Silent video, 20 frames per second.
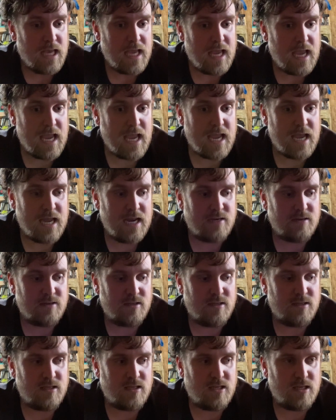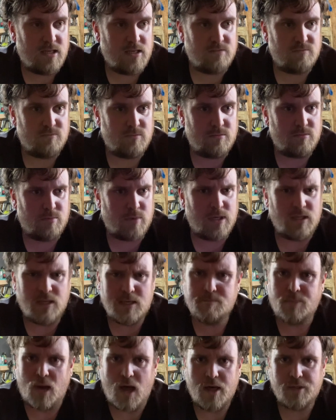And it really
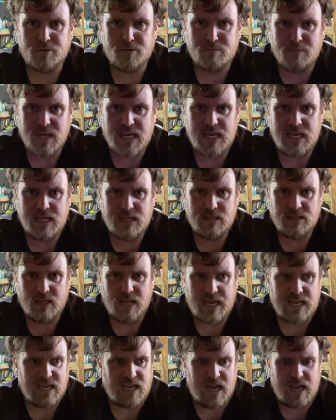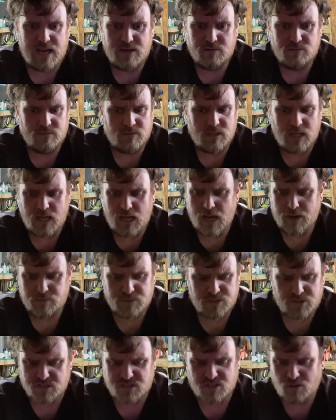bothered me, and, like, I
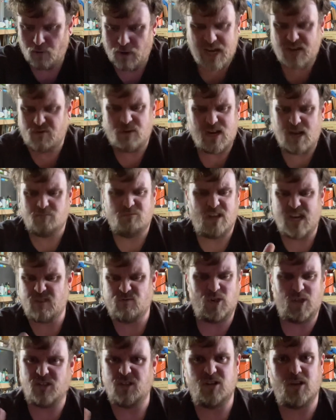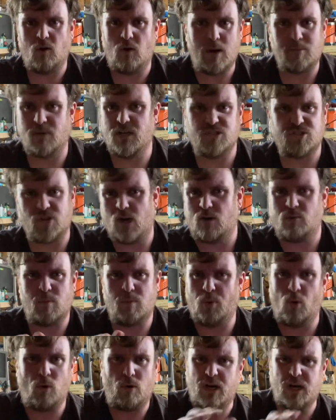was just so angry. I'm like, well, you know, I'm going to start
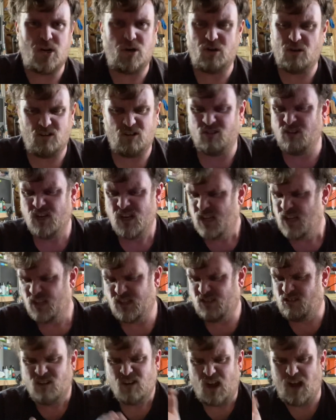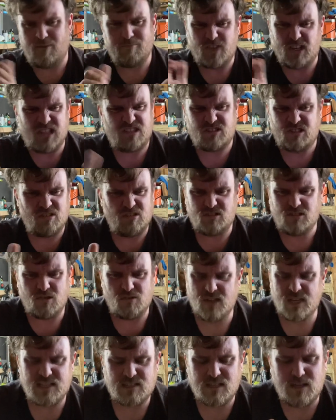reporting her, or, I'm going to do
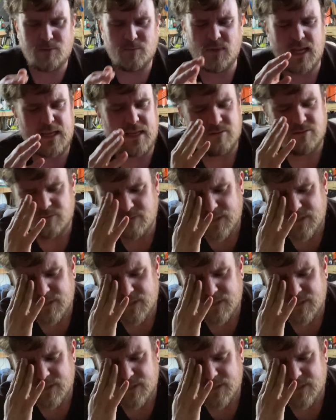this, and I'm like,